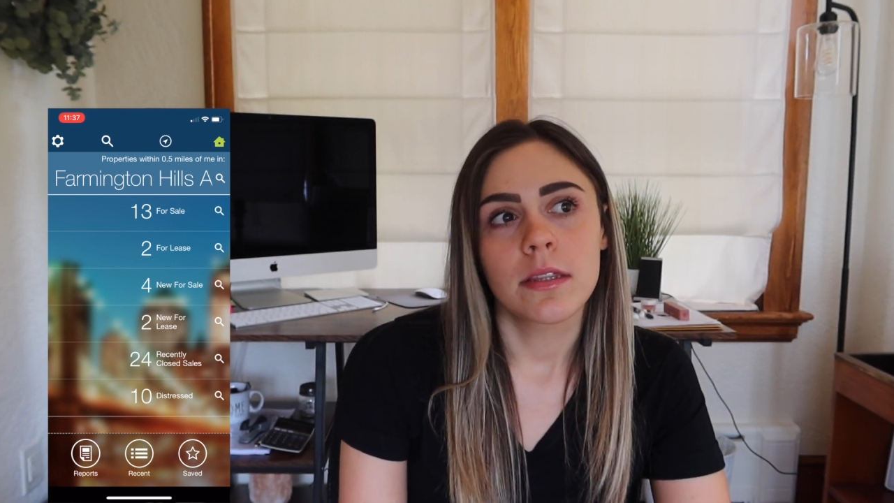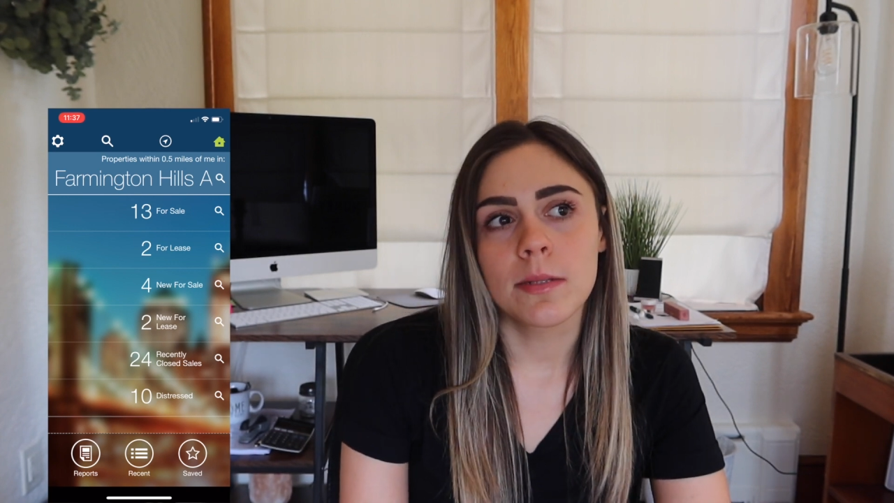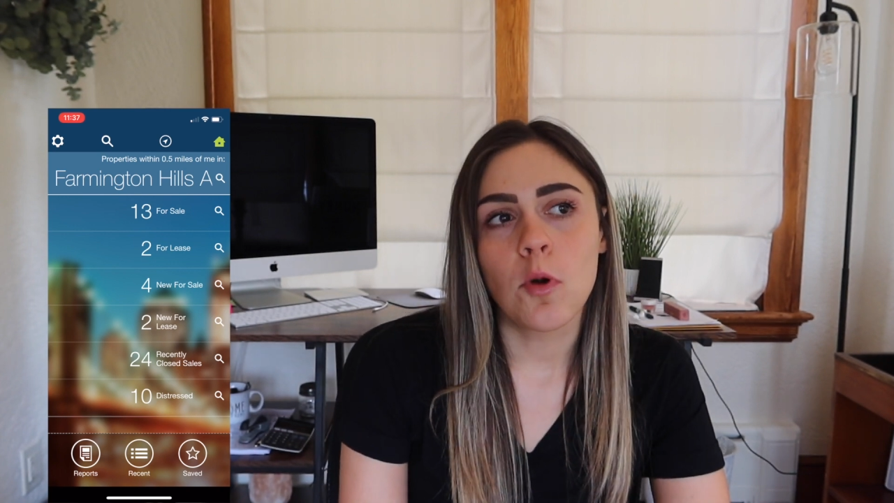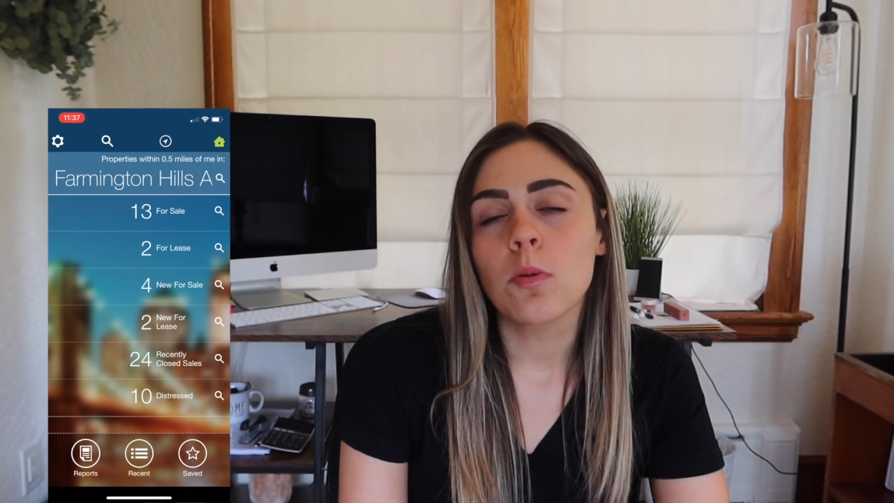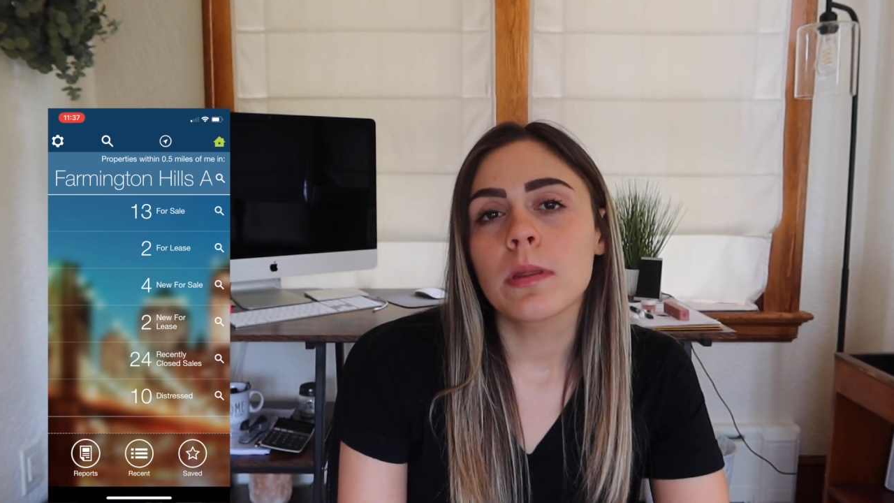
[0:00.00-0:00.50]

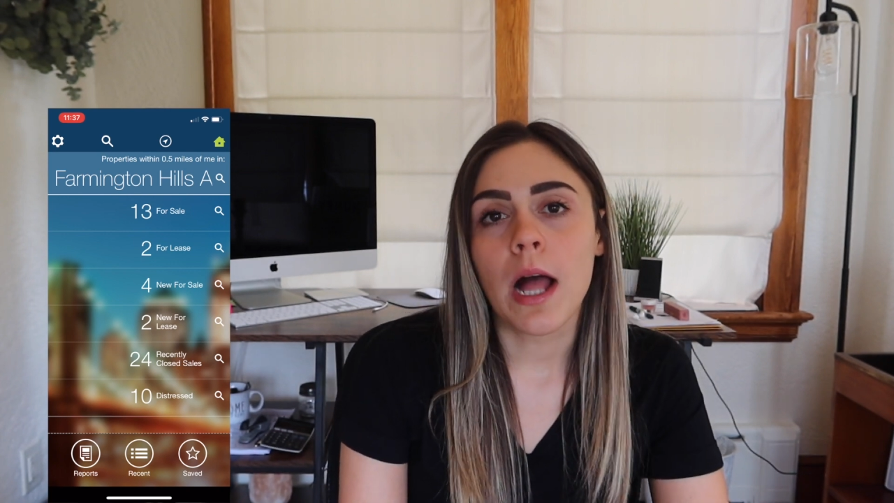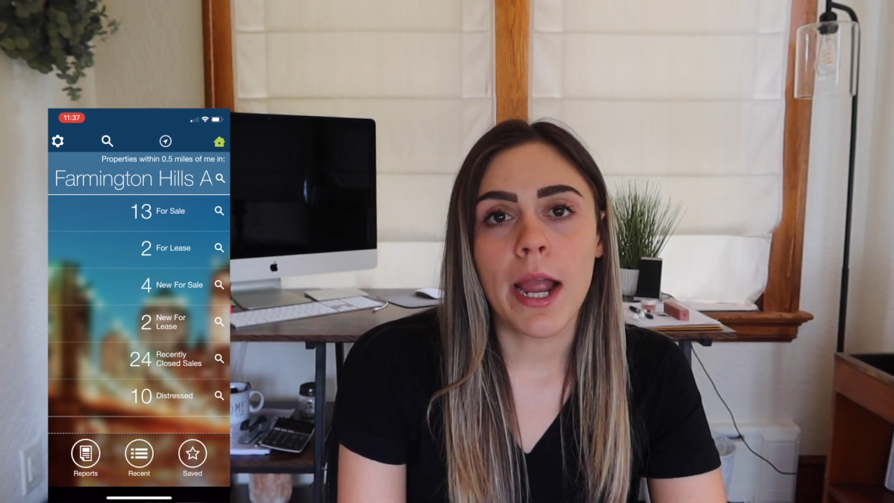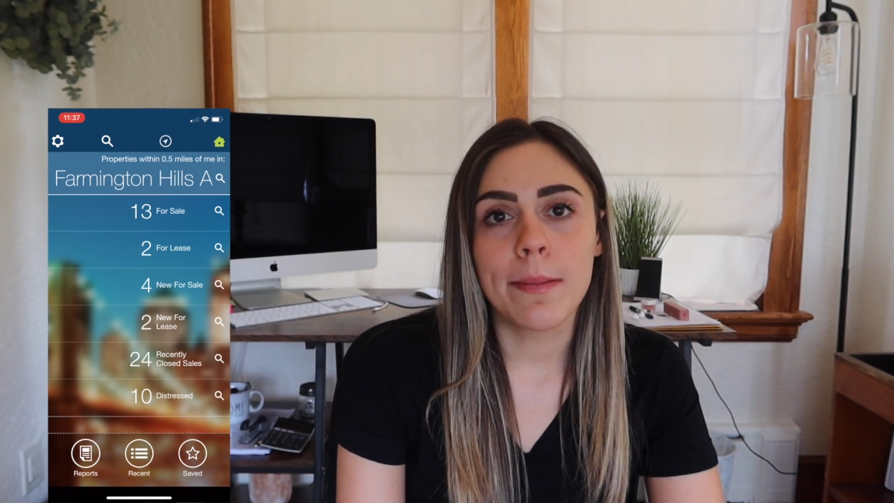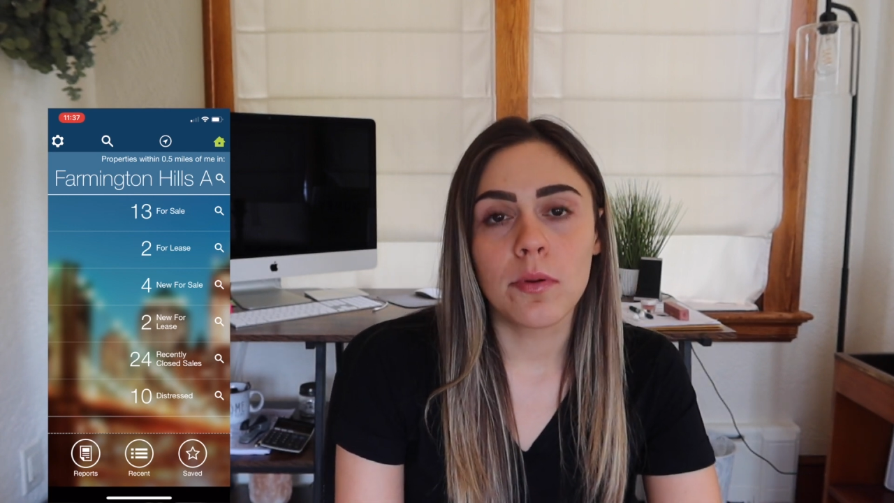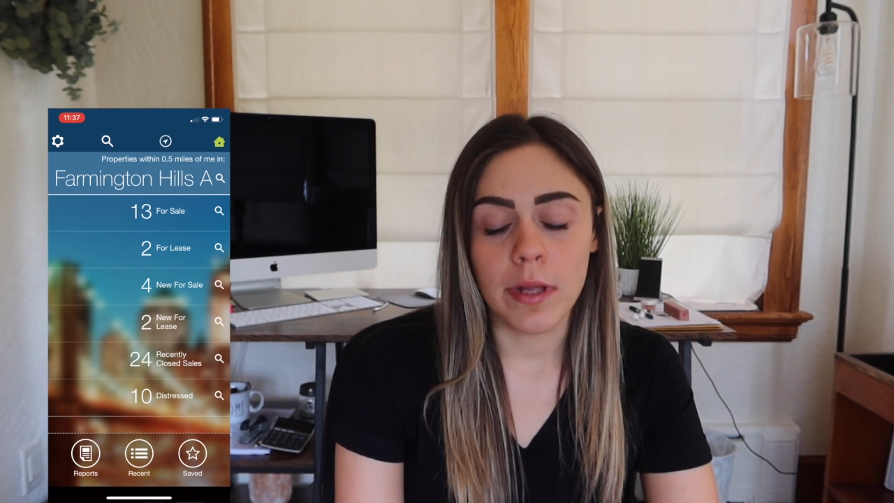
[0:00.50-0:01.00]

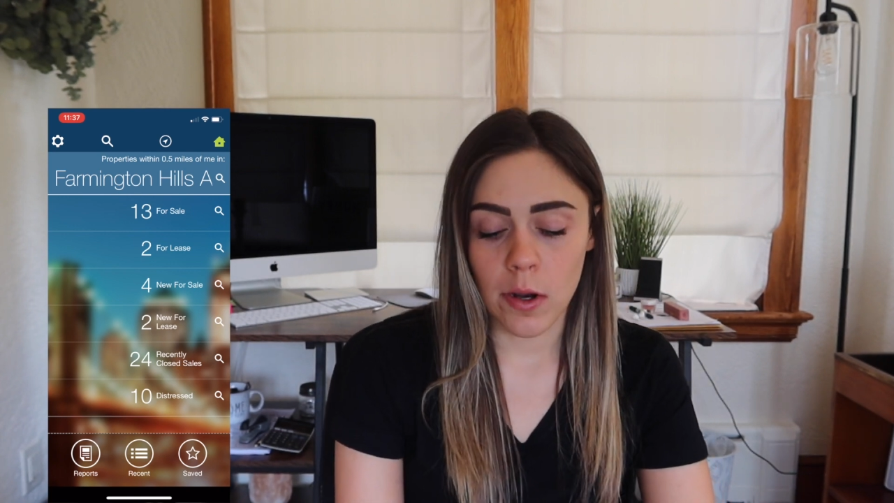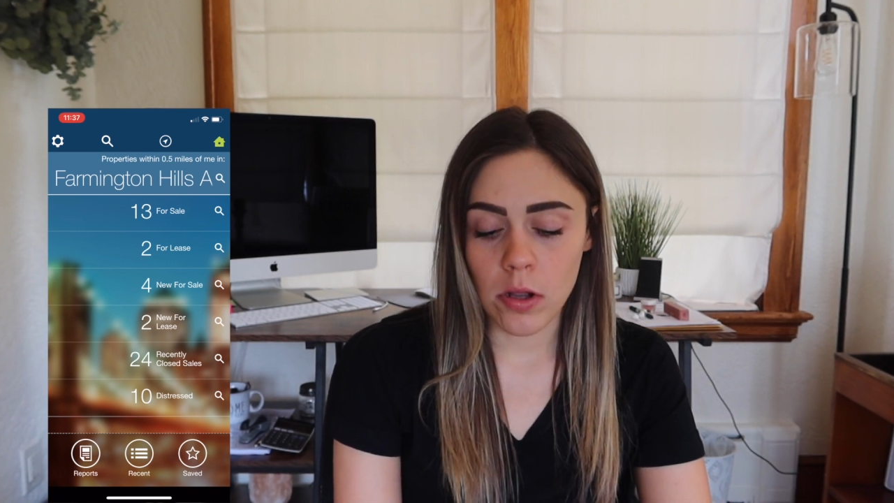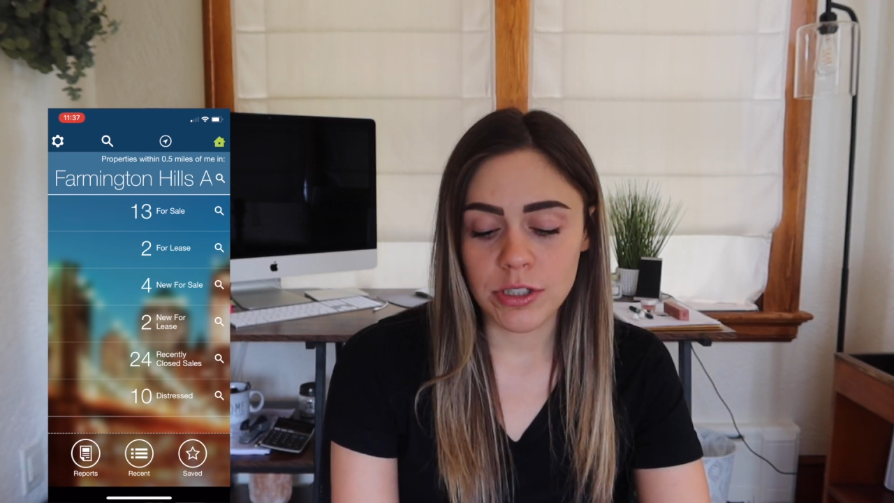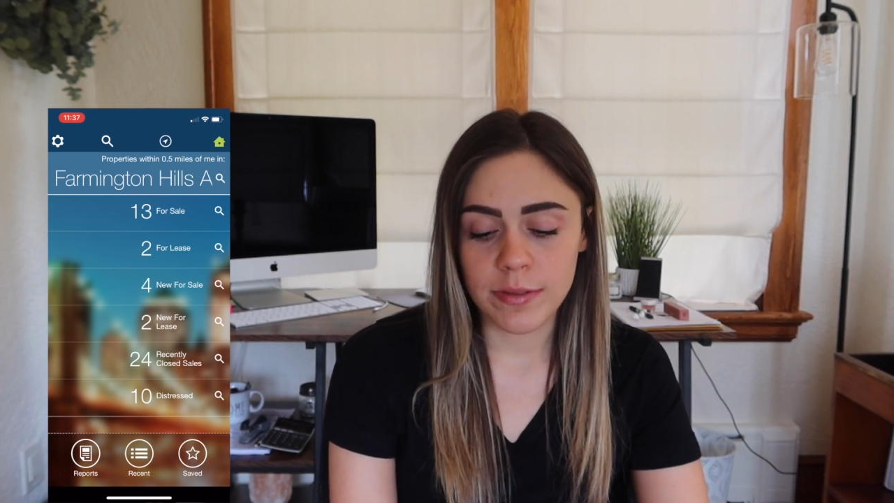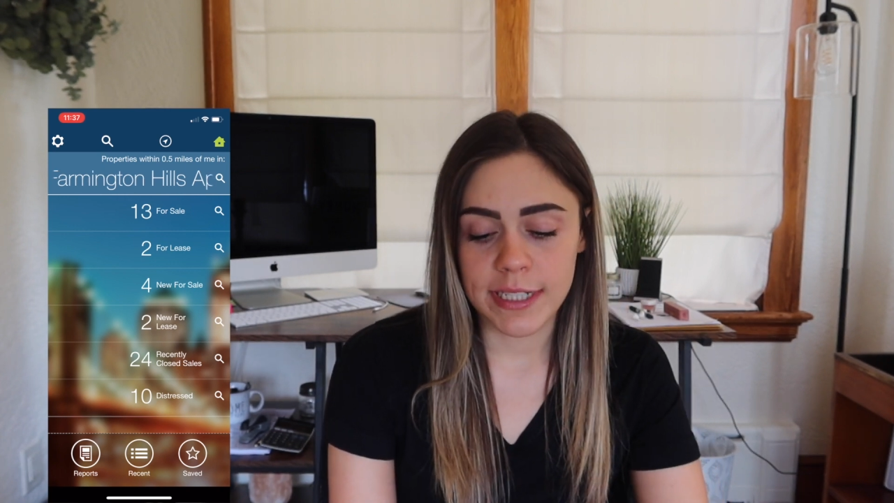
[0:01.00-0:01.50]
reliable, and it
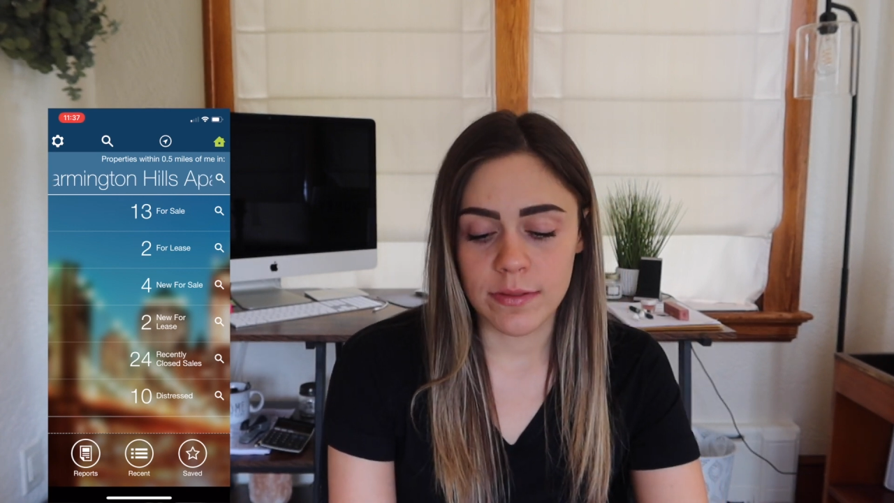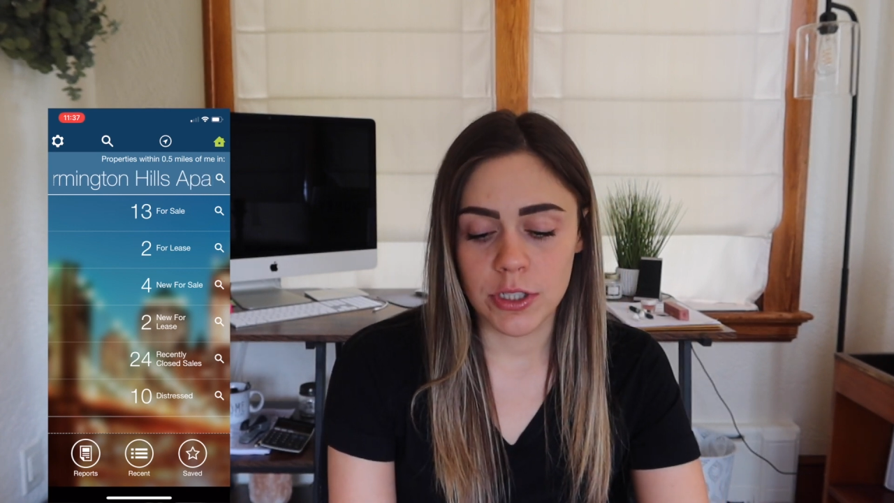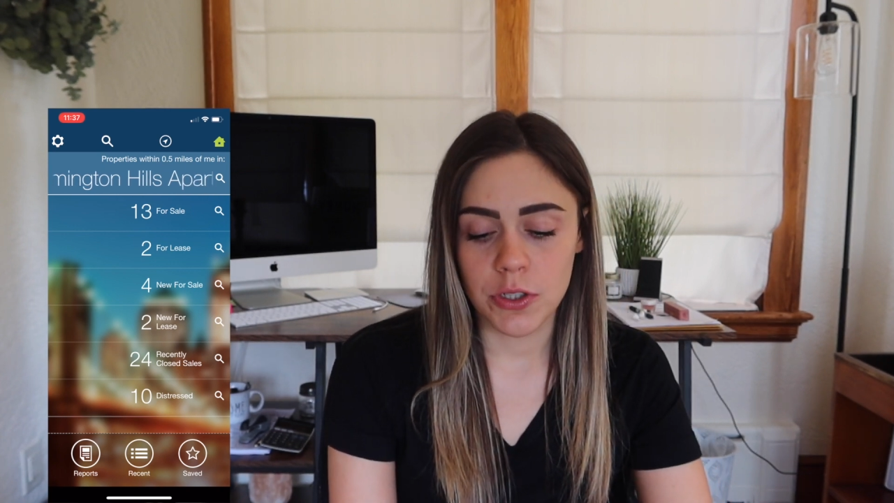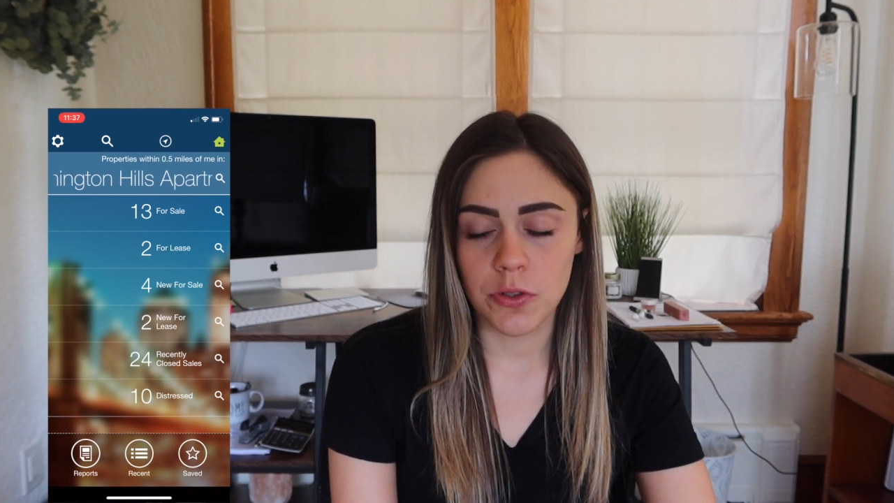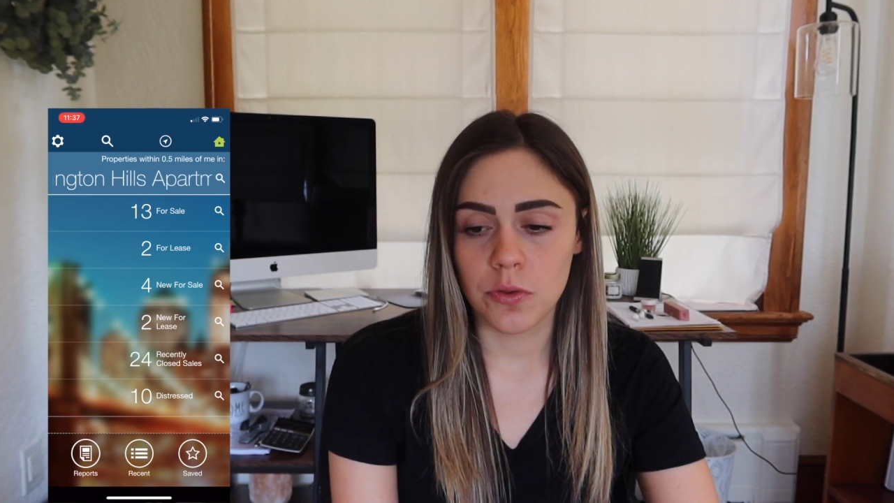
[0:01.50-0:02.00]
also
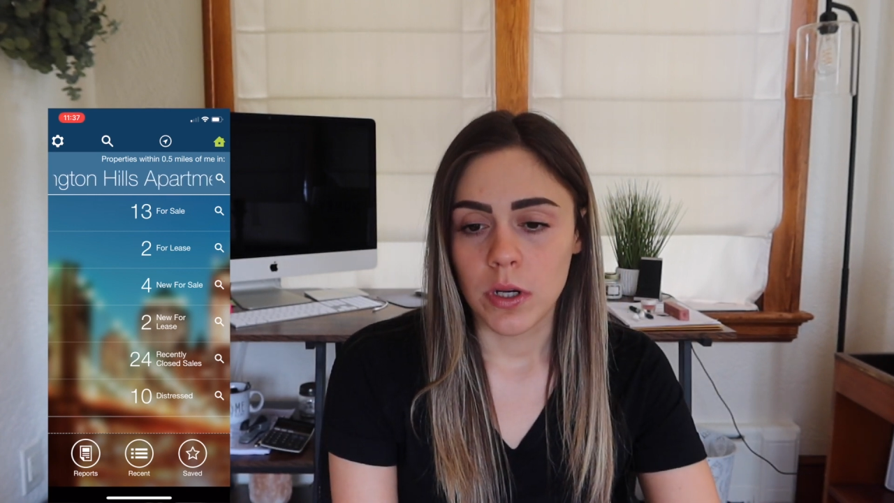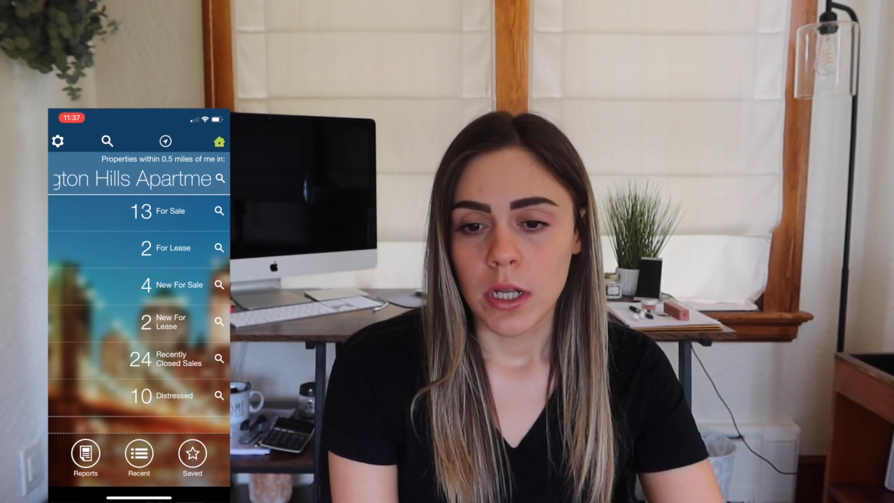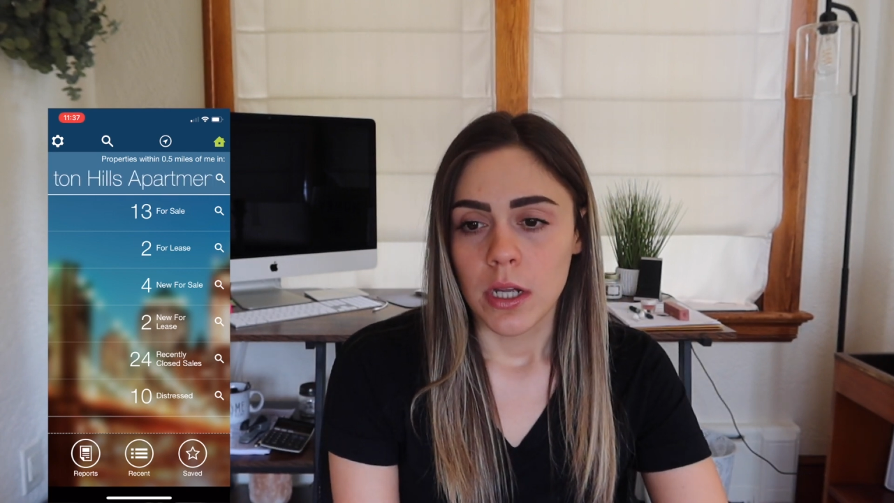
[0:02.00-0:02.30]
gives you